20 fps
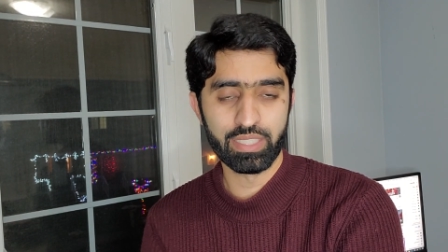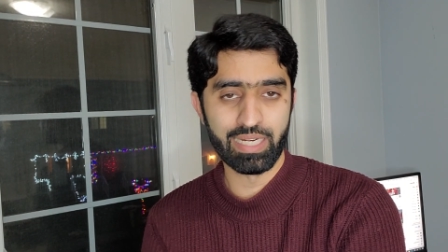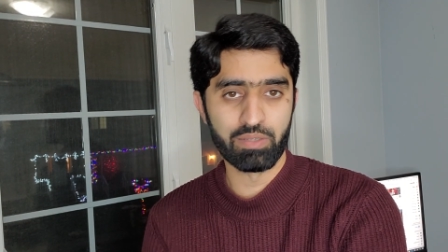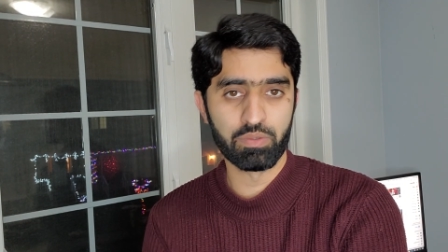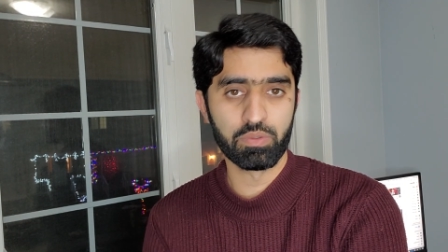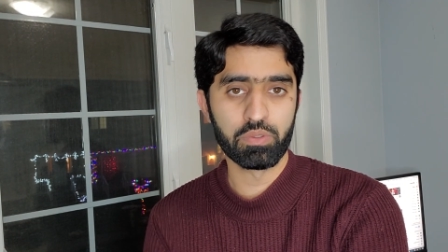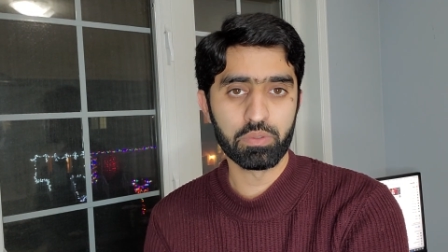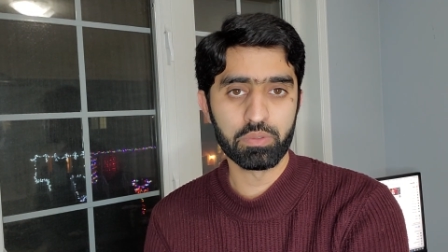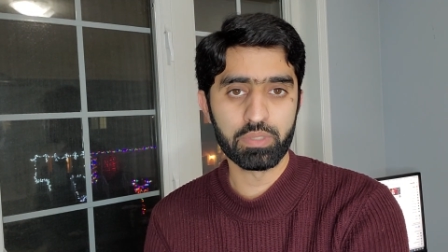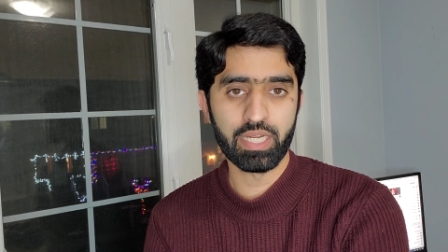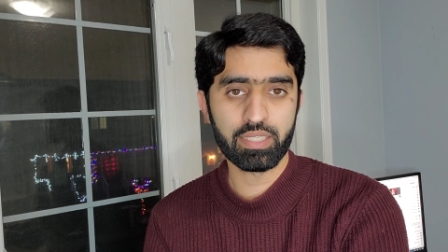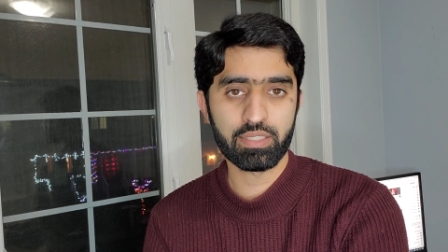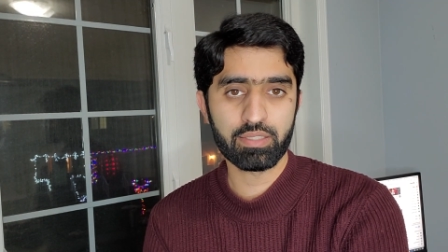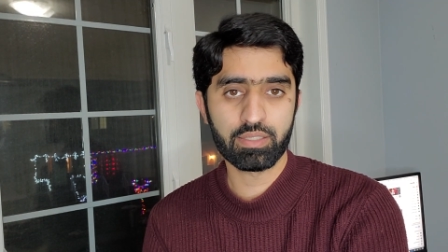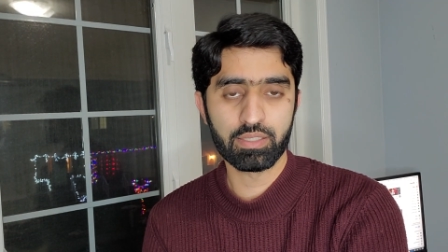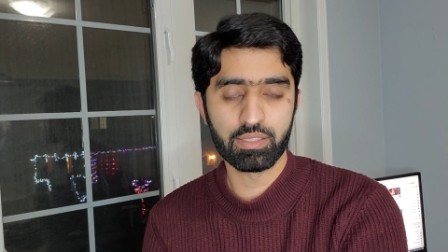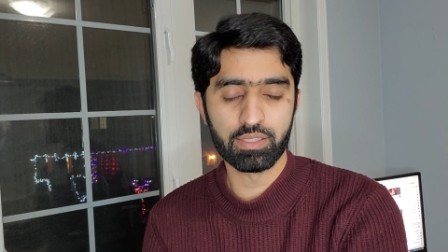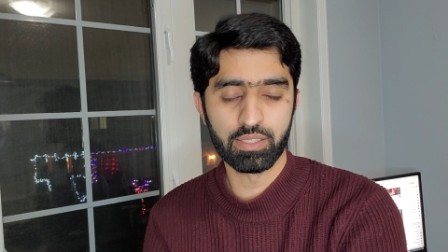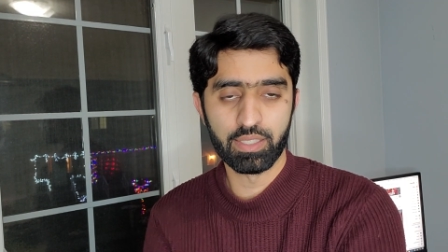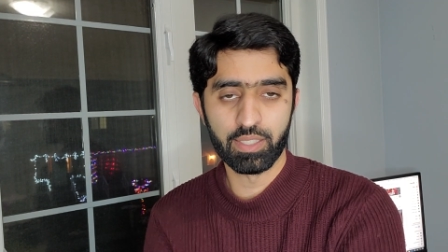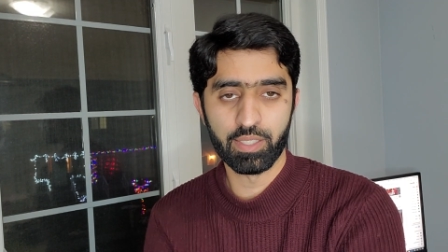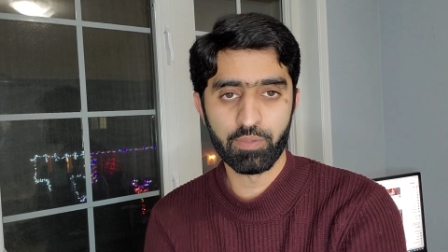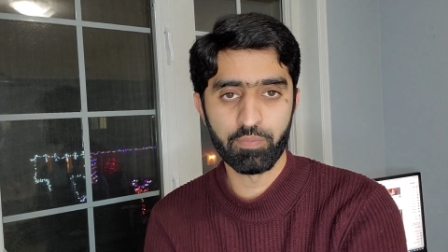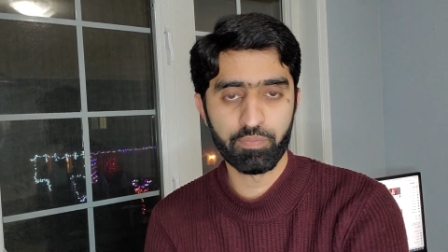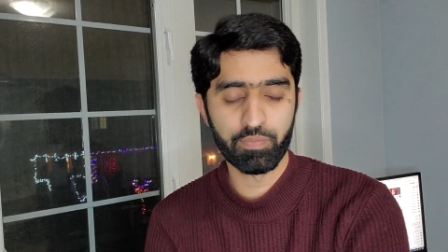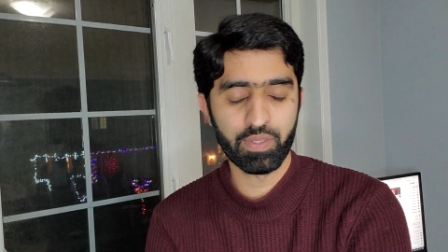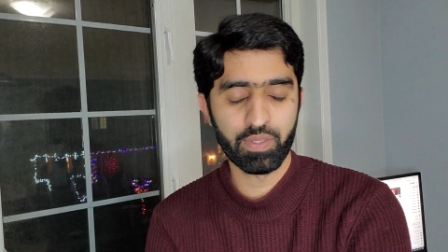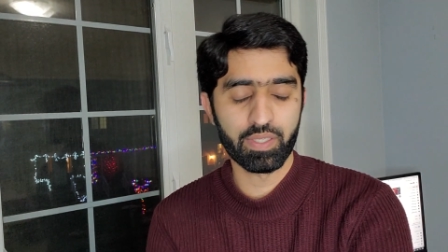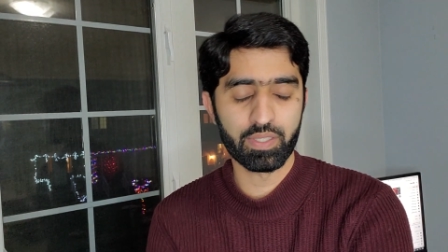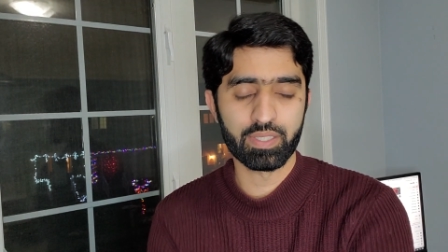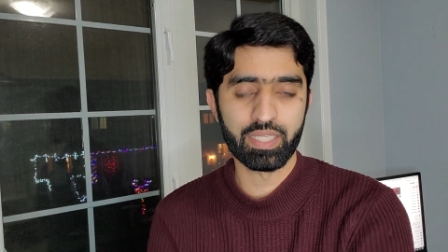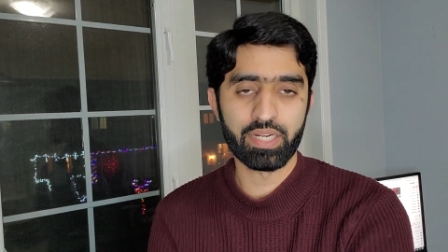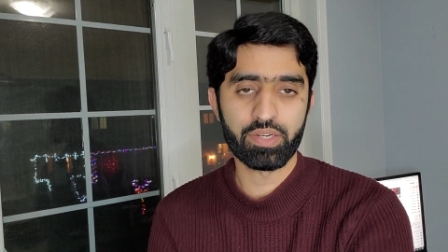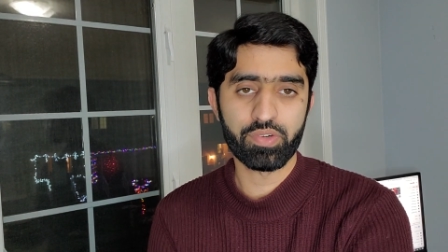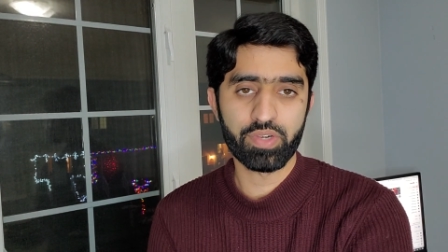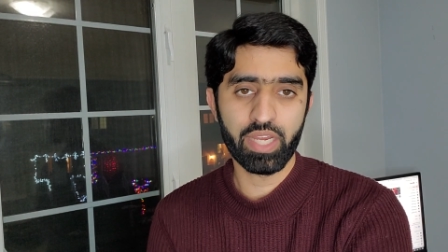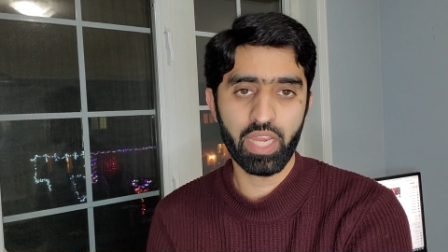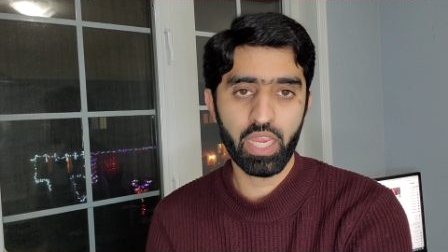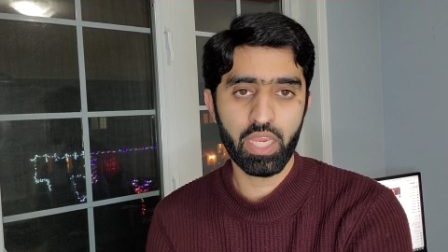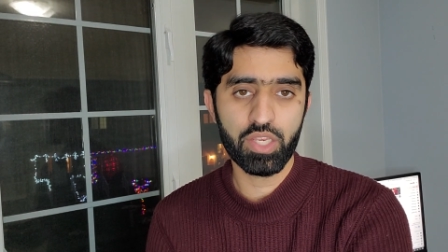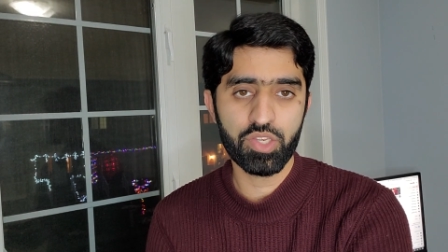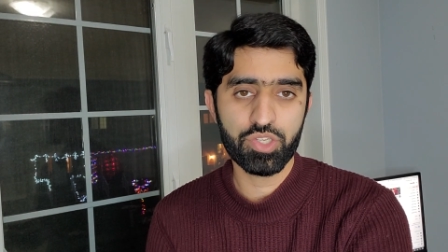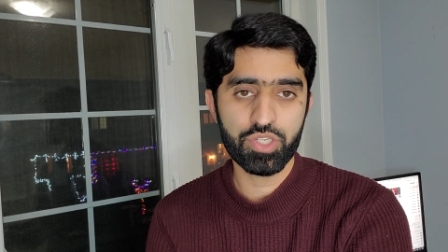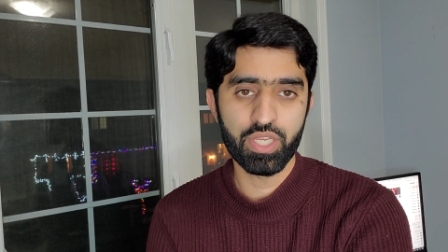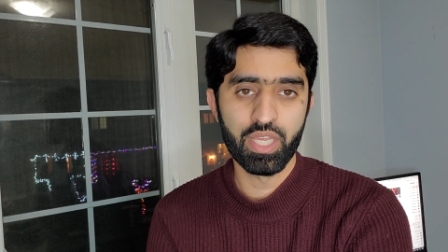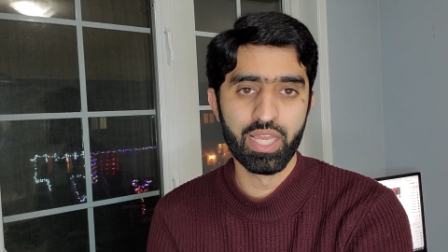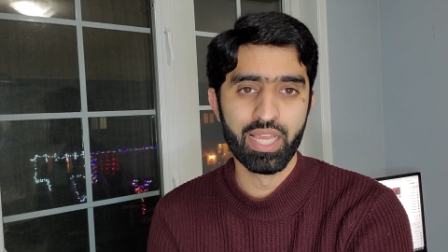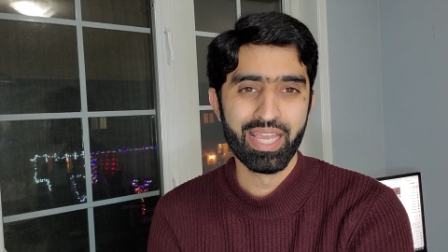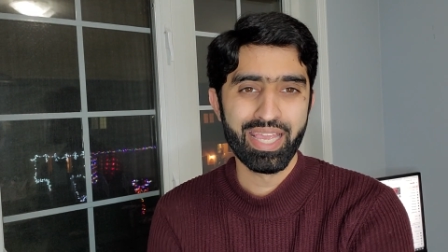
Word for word: down to that um, that range.